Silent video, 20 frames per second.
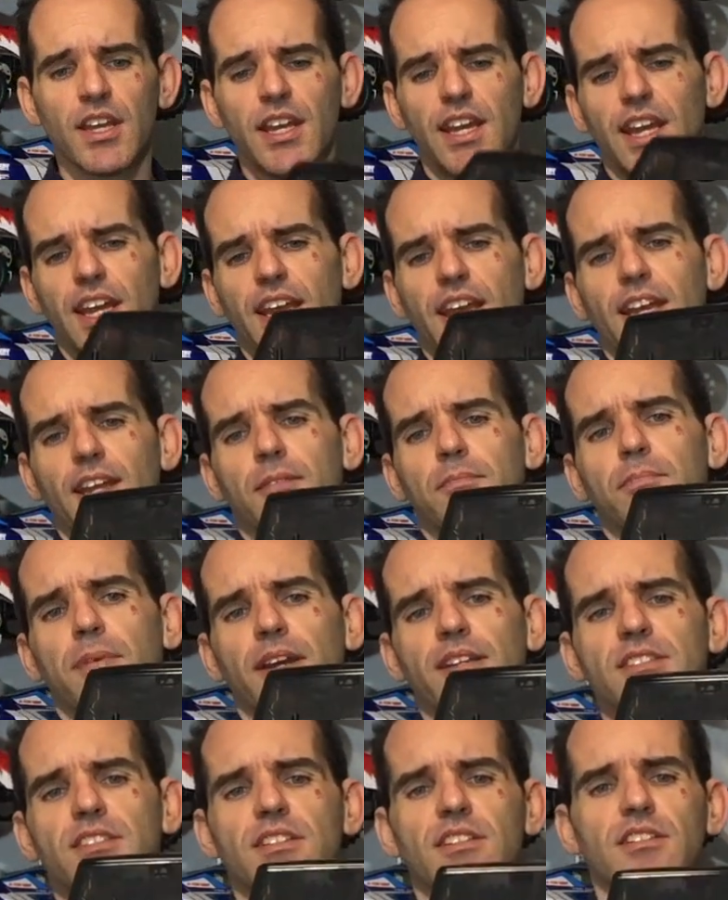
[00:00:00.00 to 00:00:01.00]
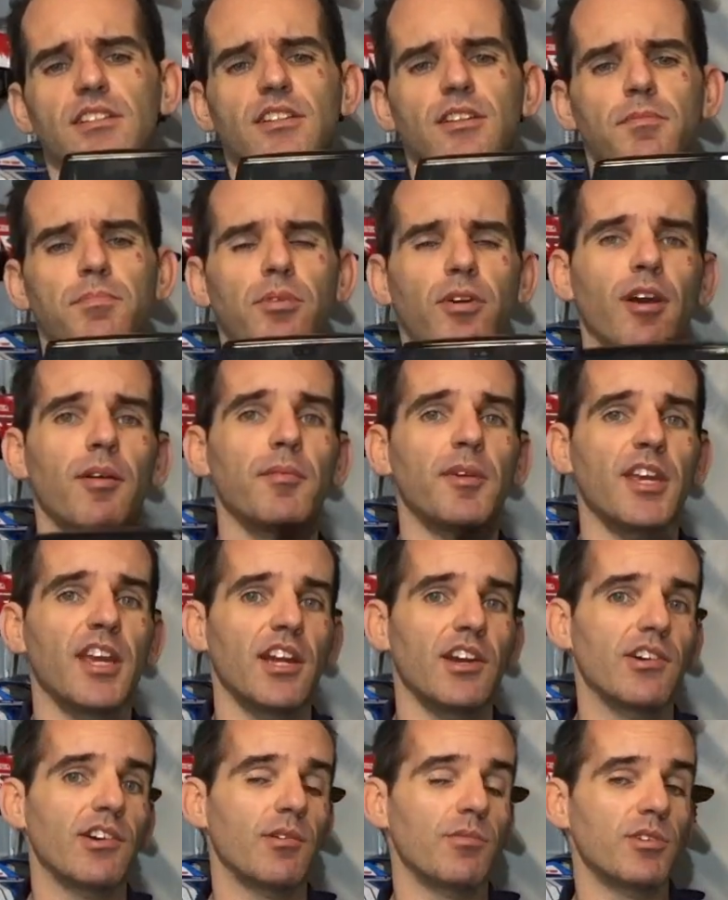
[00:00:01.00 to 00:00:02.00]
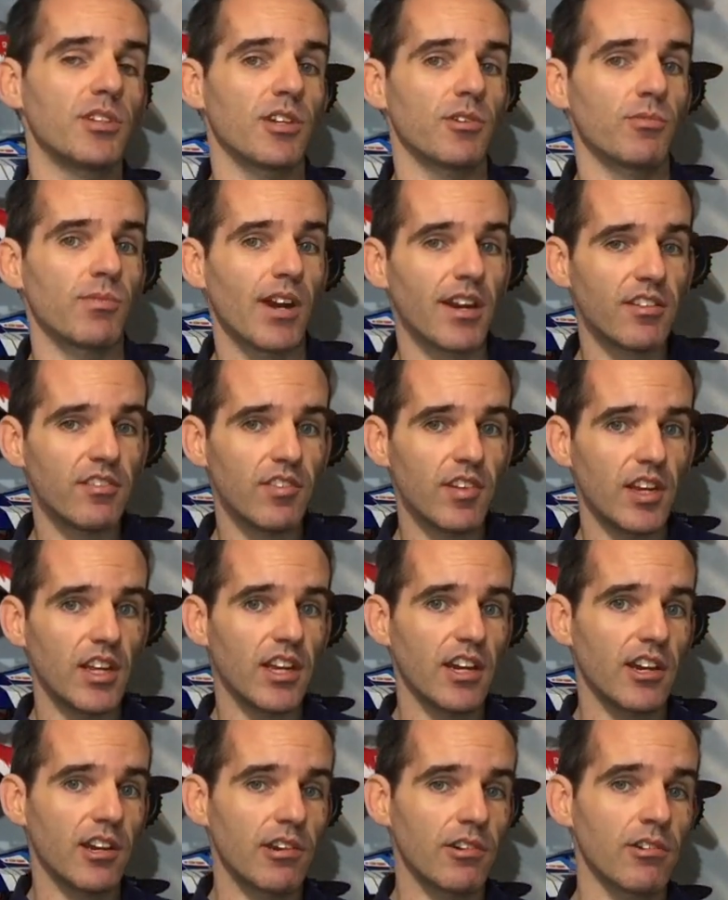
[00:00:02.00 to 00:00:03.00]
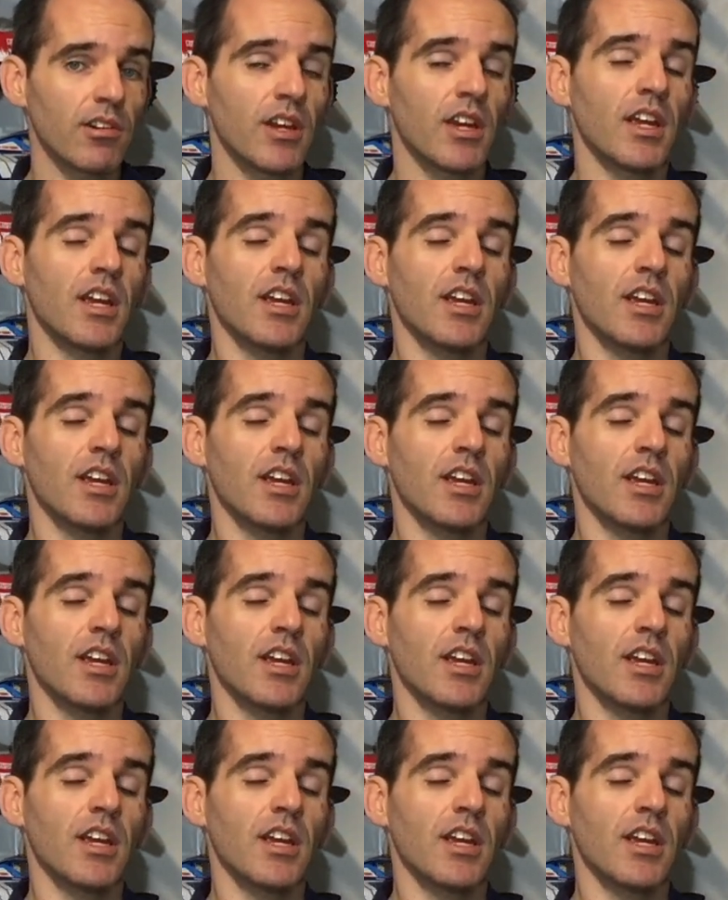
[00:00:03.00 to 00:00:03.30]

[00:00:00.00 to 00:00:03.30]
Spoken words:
and basically premiere it with a run video.